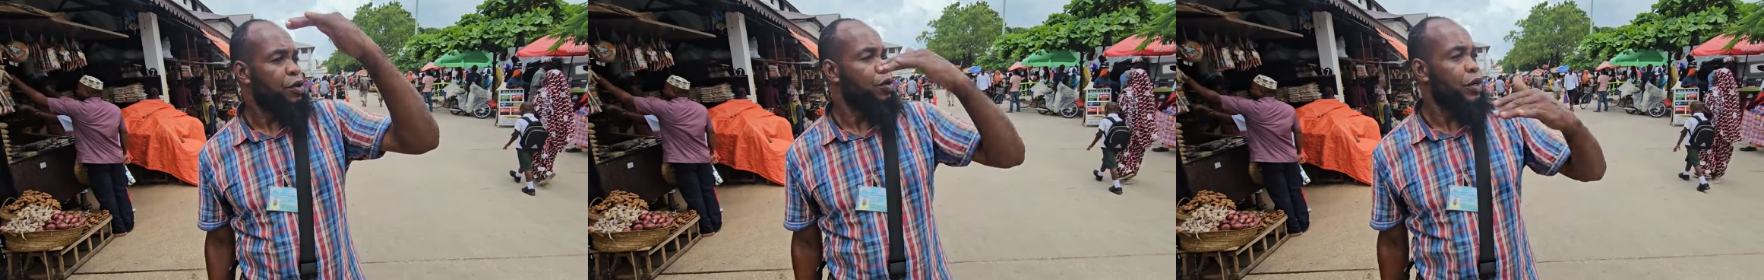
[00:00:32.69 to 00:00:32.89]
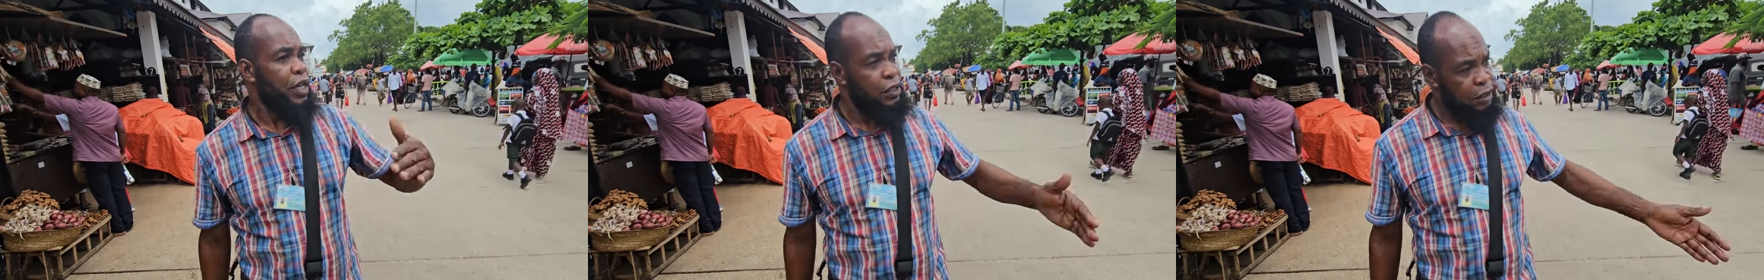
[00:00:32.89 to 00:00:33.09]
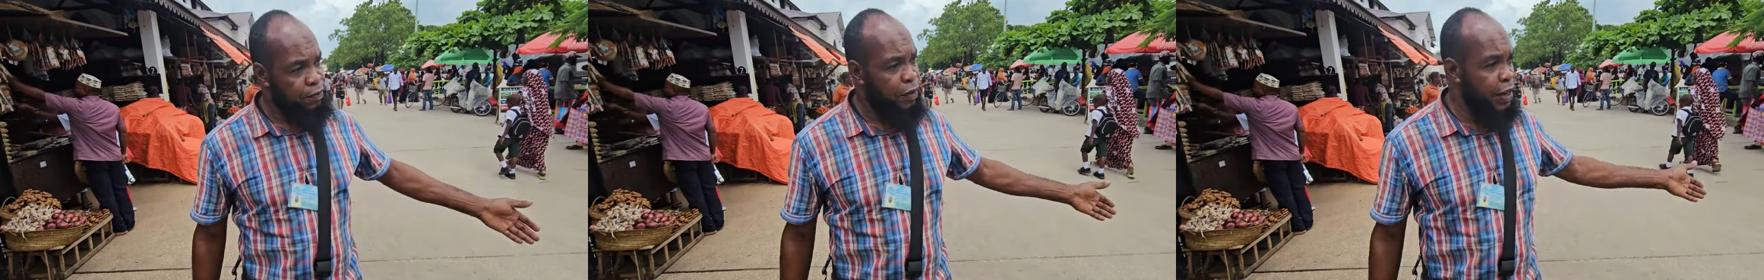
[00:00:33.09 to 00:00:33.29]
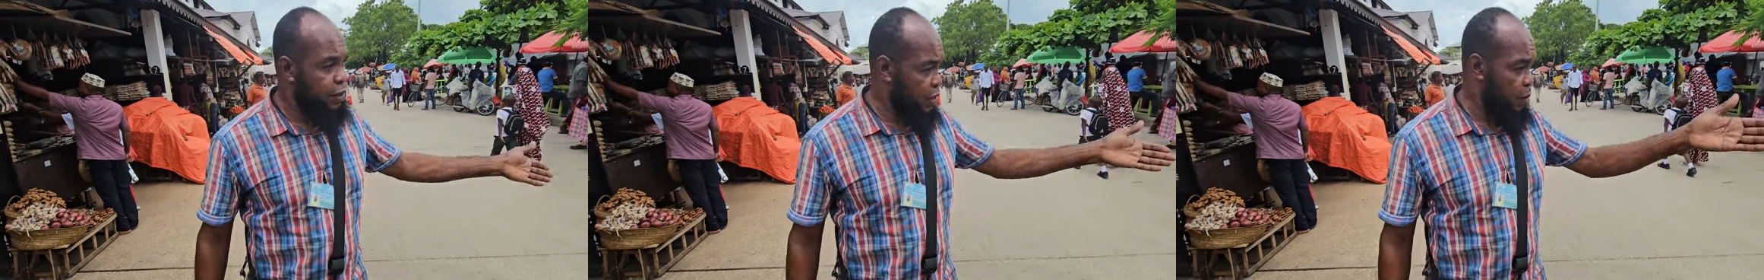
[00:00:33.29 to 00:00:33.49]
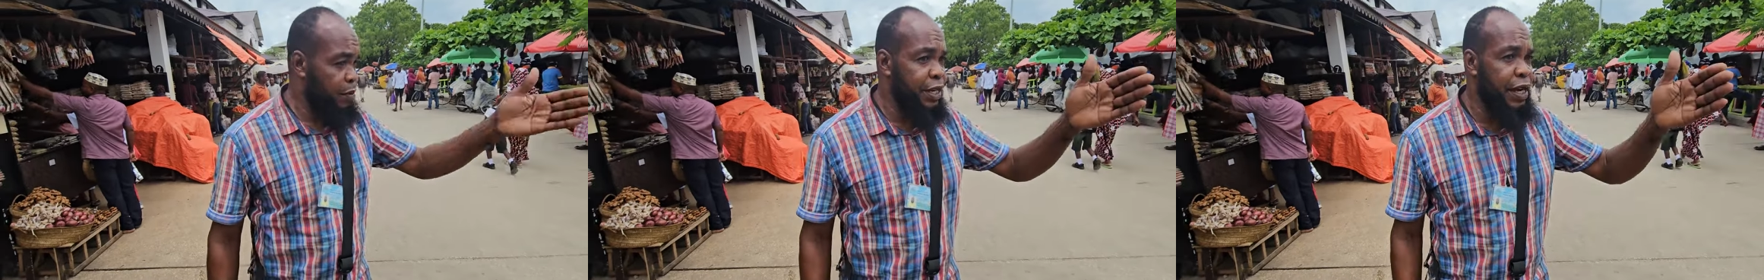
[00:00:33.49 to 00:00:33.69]
you can
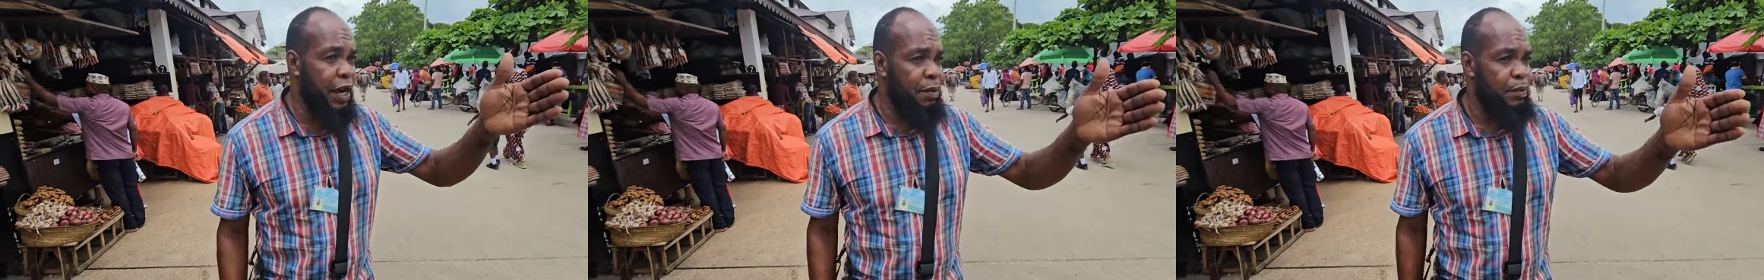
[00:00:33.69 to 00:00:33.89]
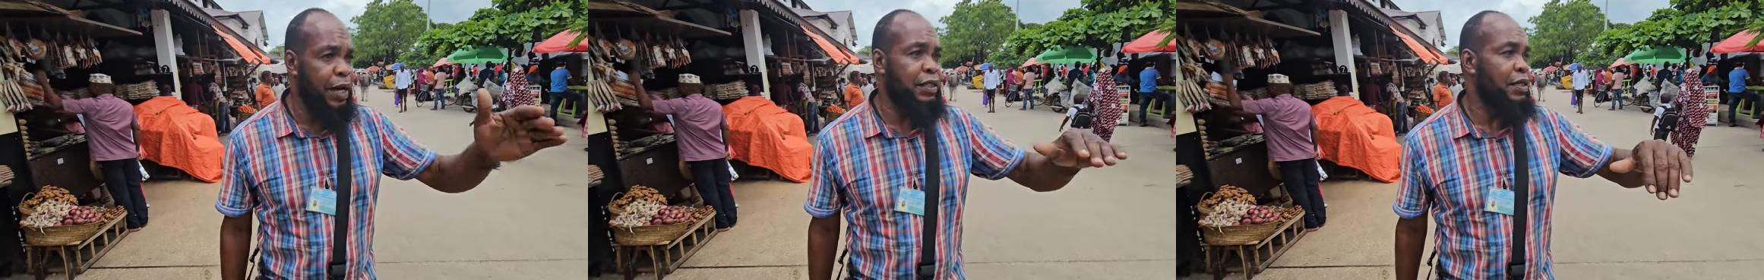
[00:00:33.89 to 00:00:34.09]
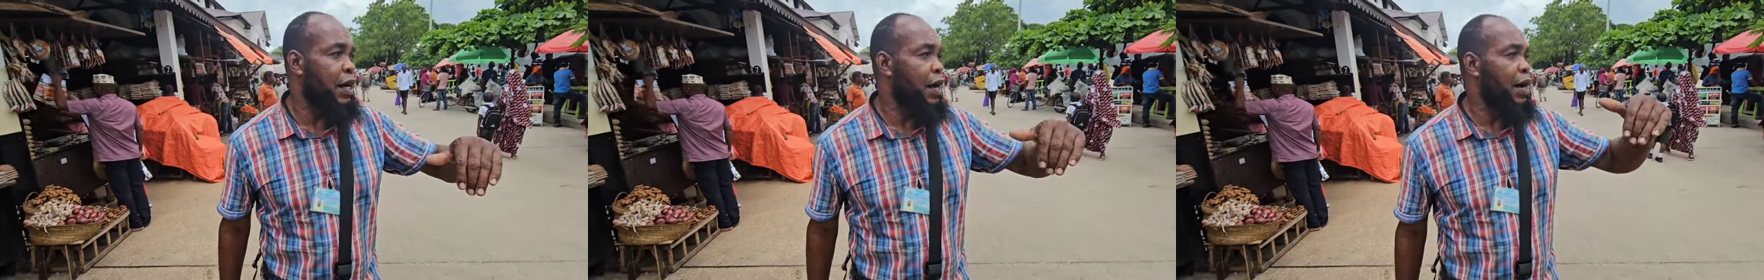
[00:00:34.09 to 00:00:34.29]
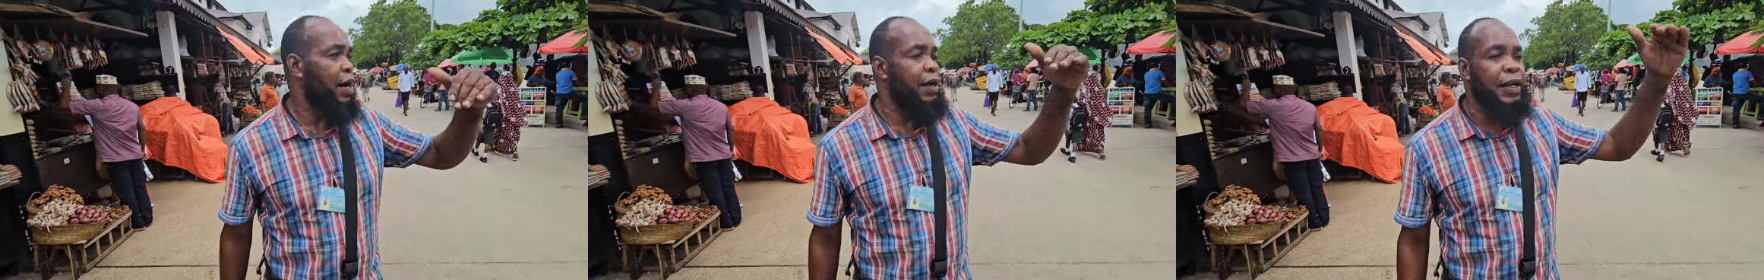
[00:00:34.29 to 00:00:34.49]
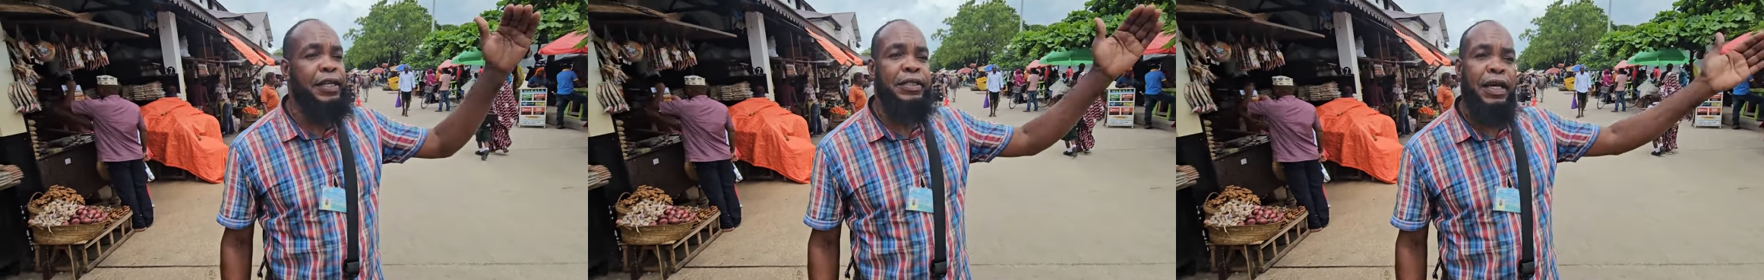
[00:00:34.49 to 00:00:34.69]
find them here, but
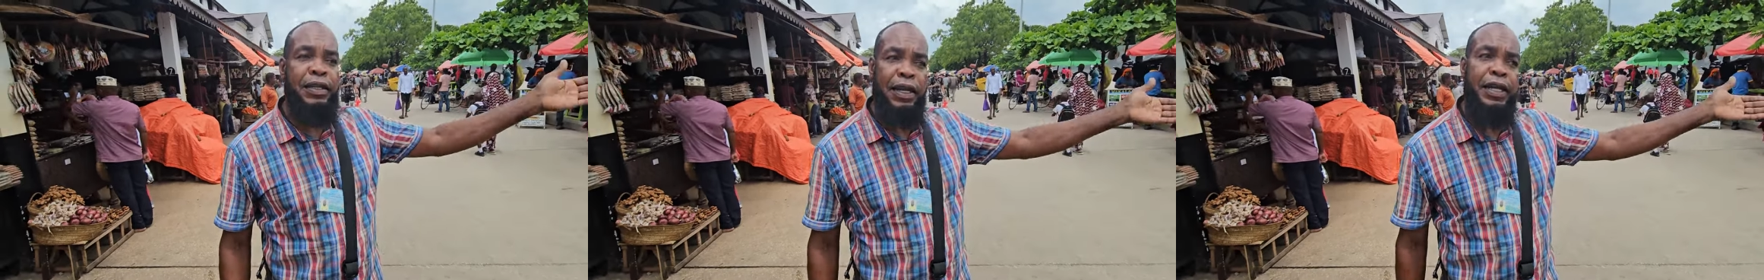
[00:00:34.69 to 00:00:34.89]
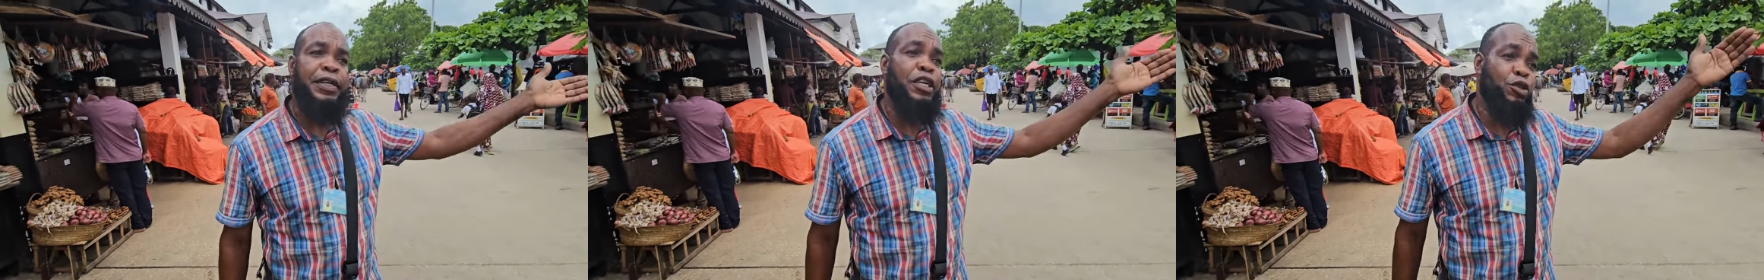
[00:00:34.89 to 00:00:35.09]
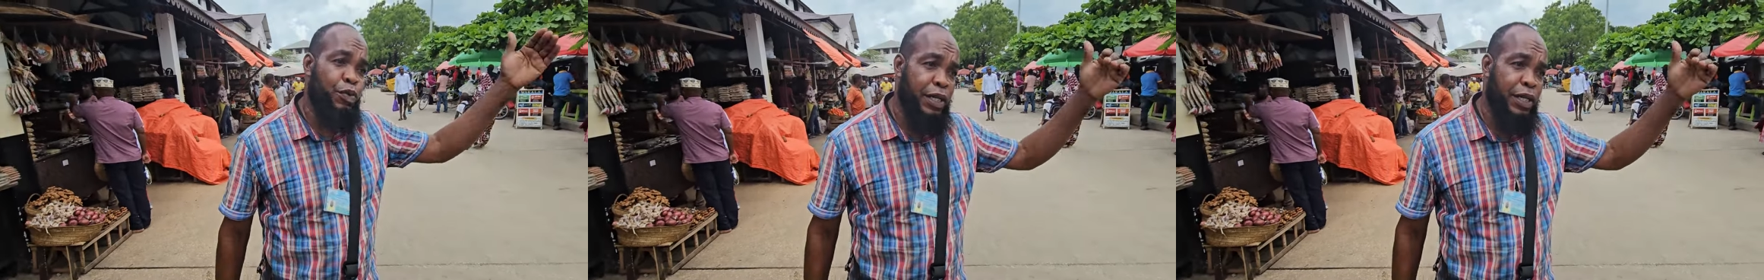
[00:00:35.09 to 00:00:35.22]
Uh, later the land has